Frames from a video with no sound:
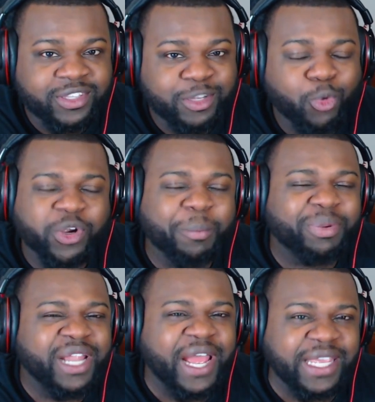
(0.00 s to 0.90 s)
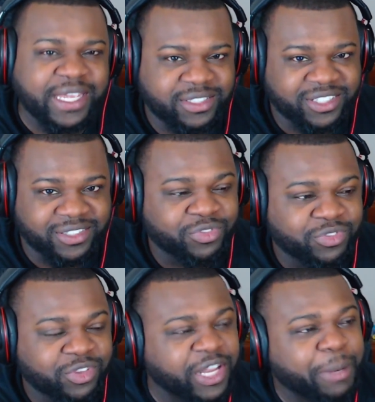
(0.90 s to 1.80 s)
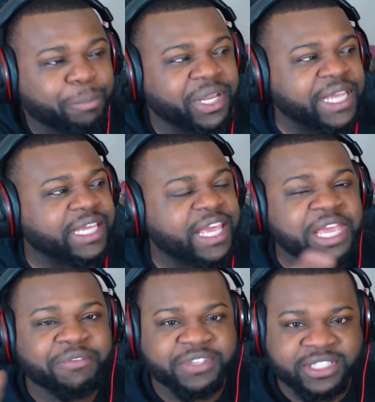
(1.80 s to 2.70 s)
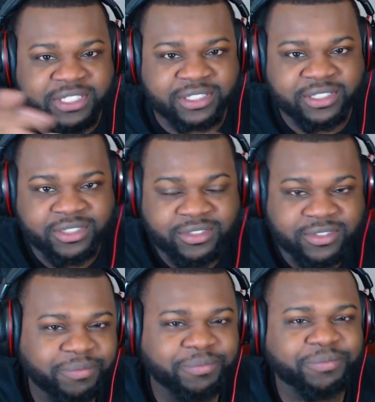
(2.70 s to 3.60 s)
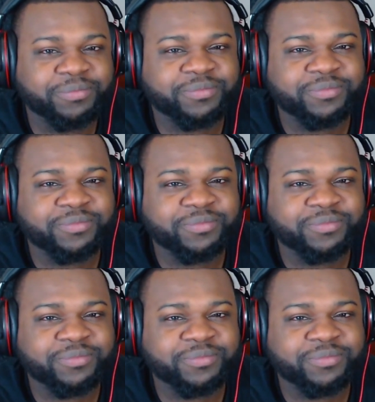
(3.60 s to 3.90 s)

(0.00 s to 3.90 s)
They're more compliant. They're like blank canvases. Hmm.